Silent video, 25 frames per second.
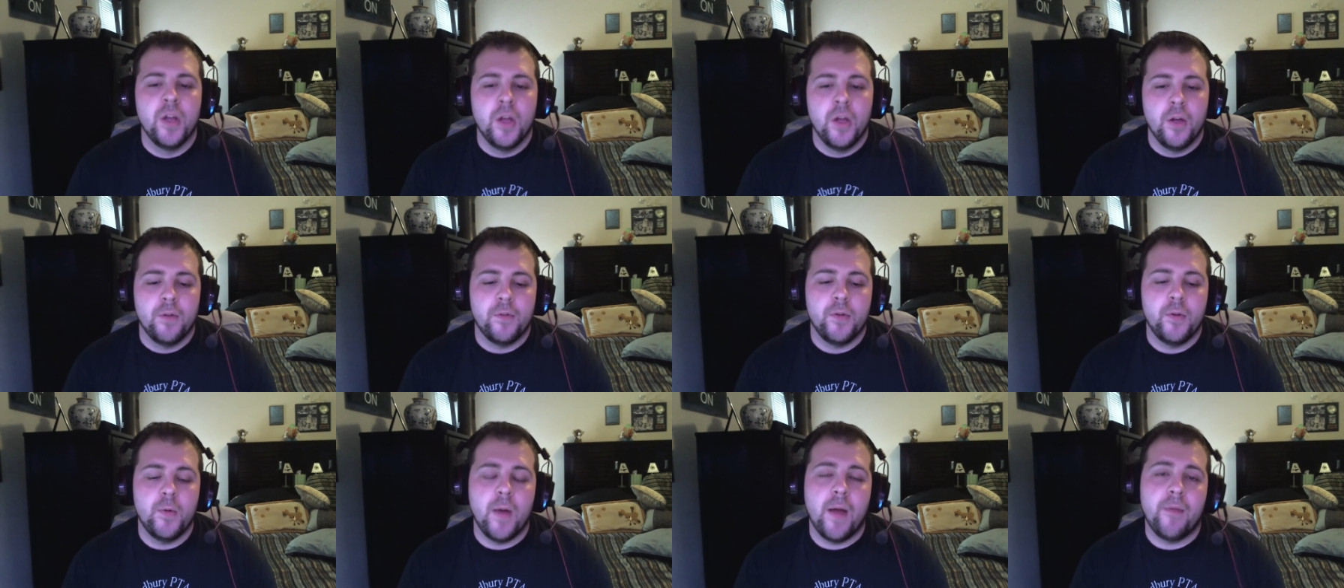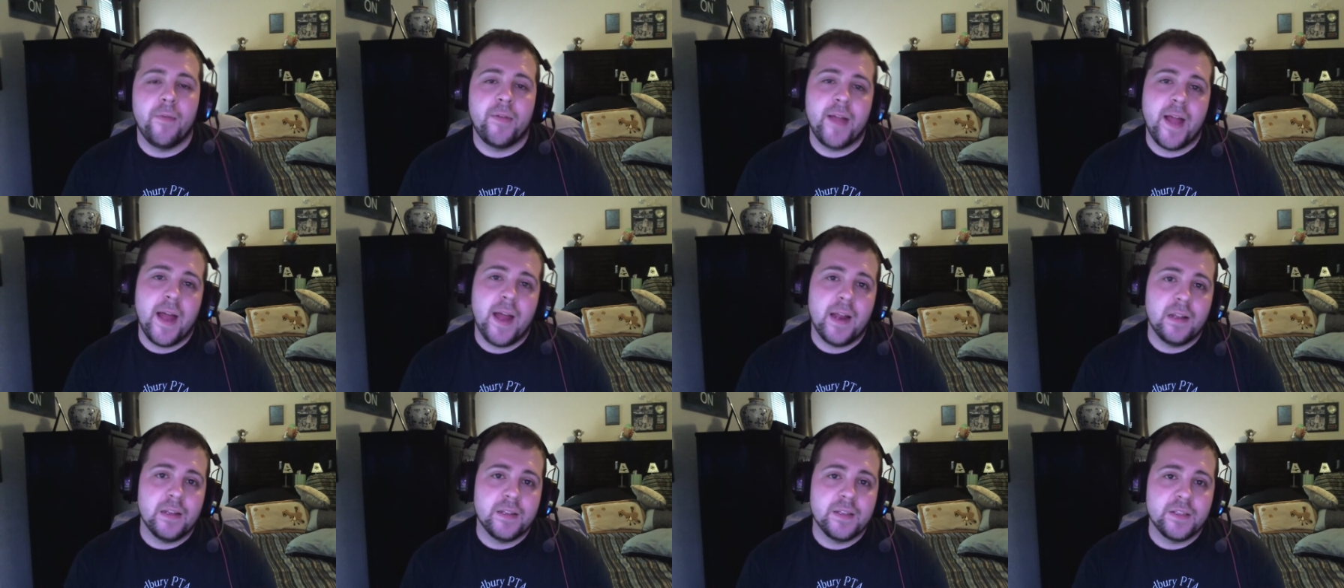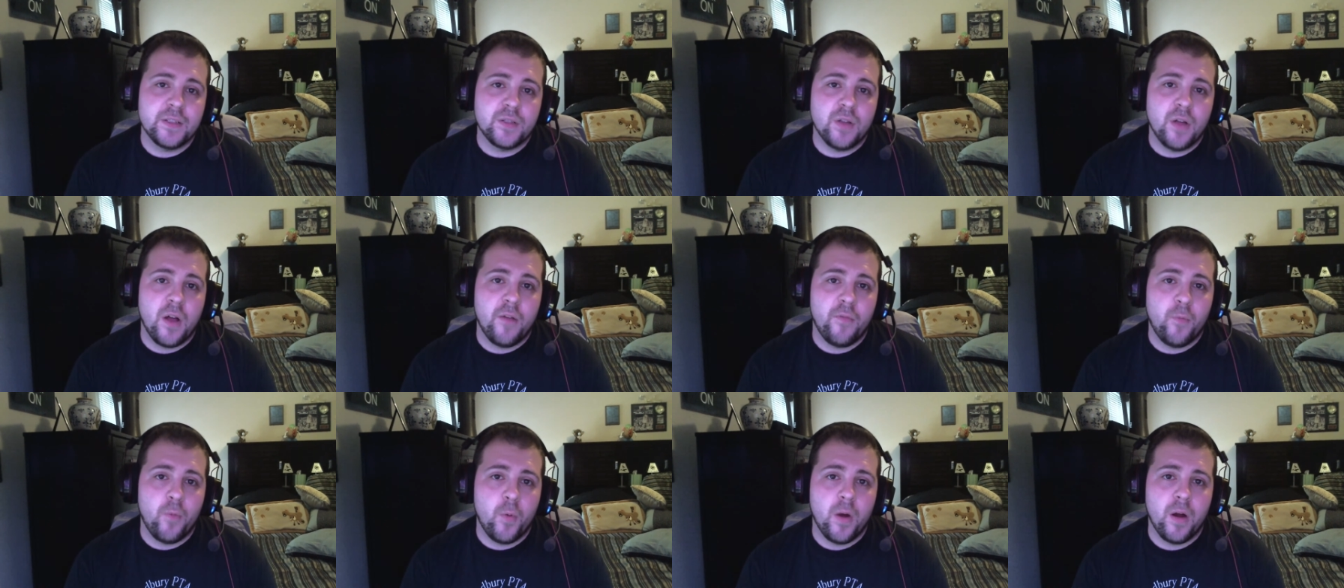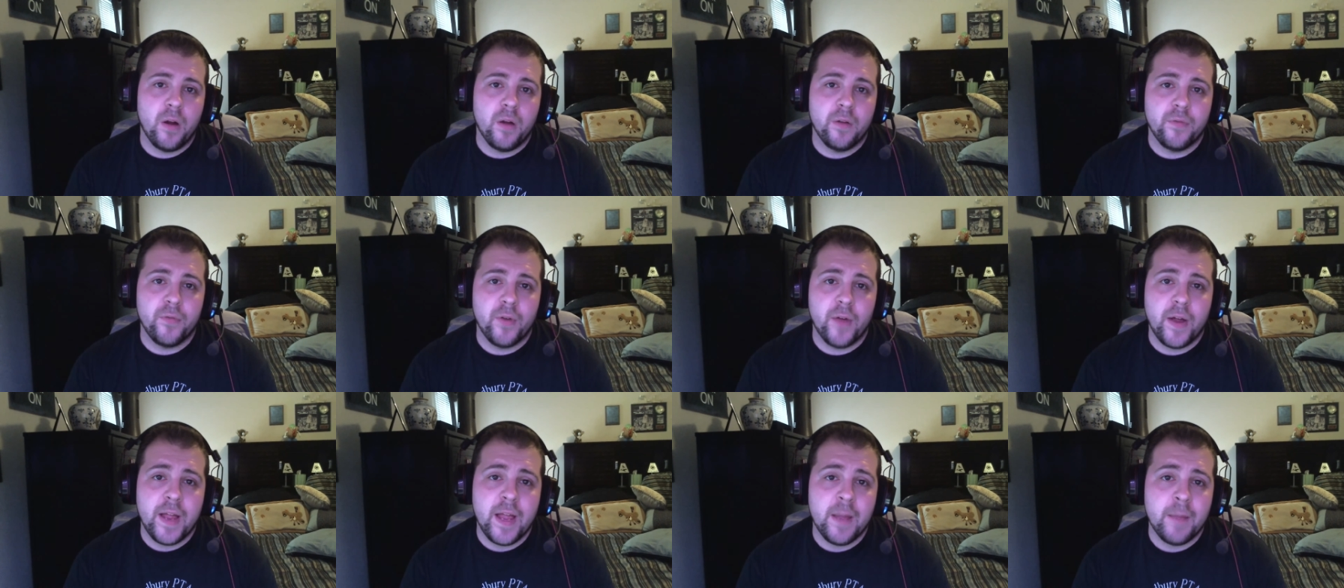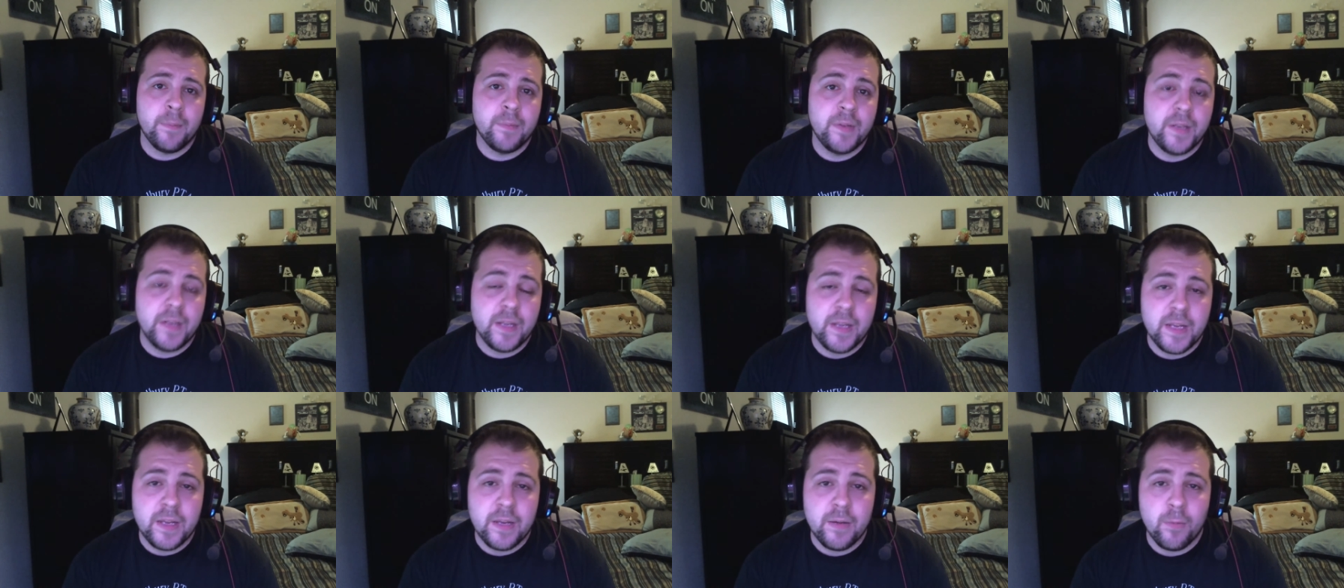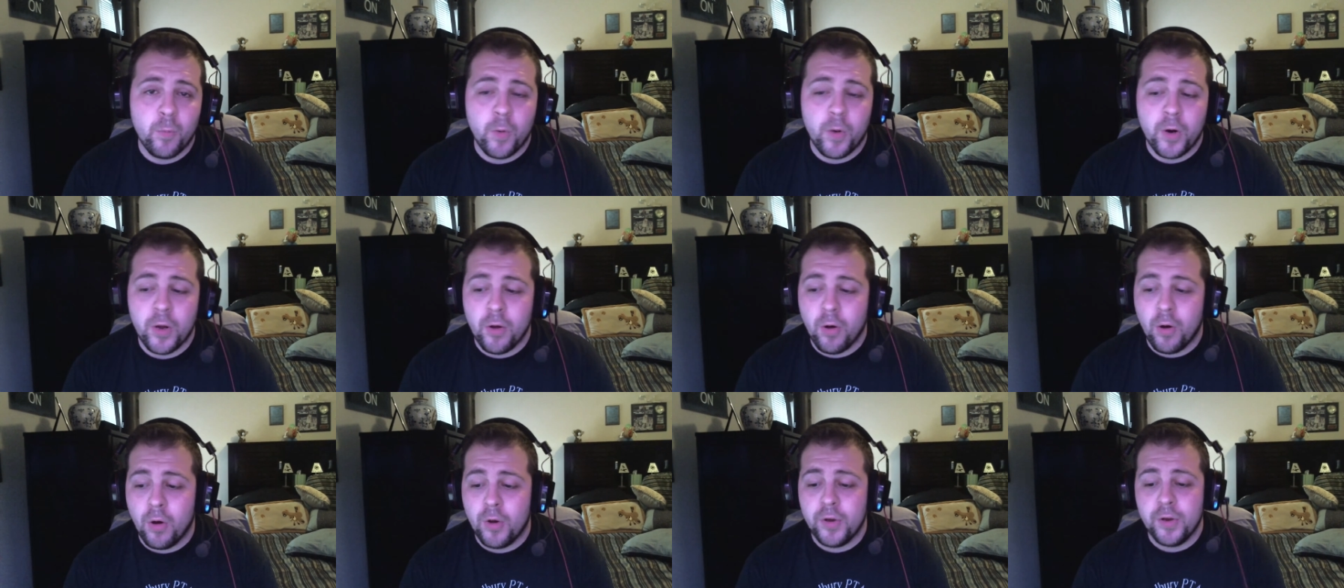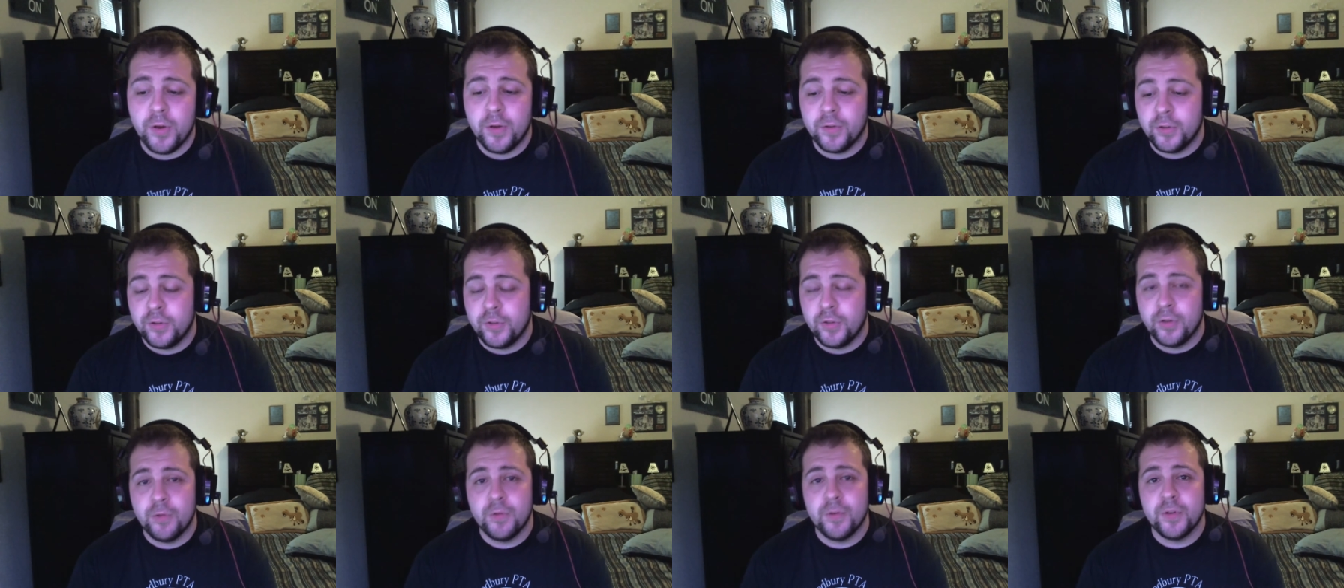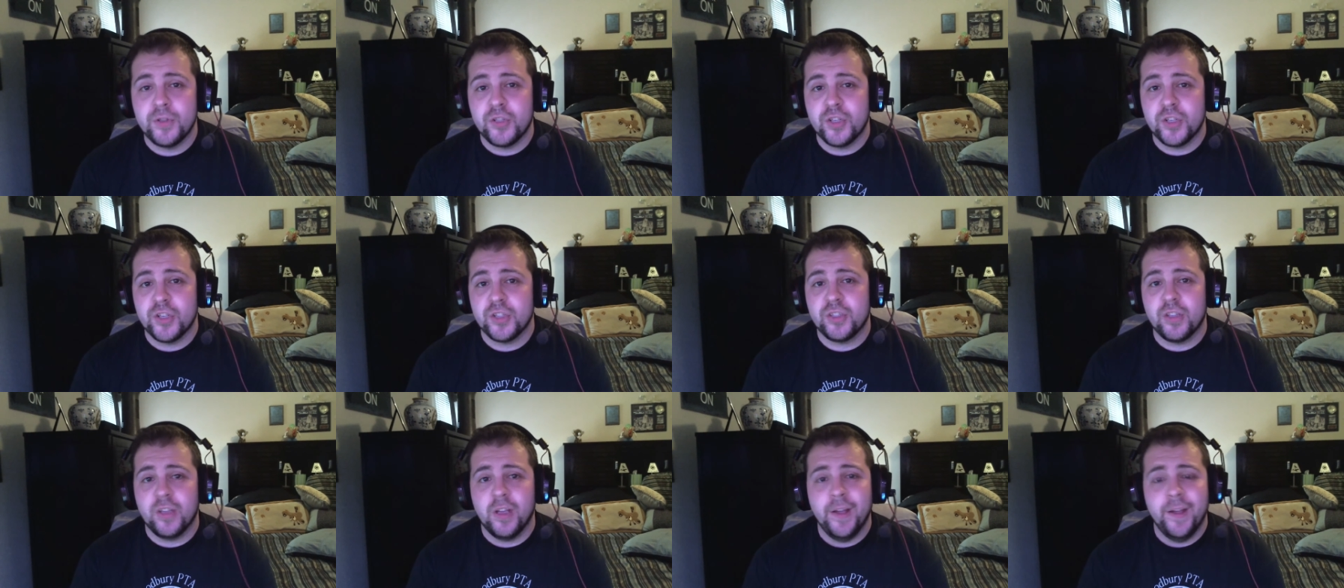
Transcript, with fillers: you have Catalyst software for AMD where you, all you have to do is just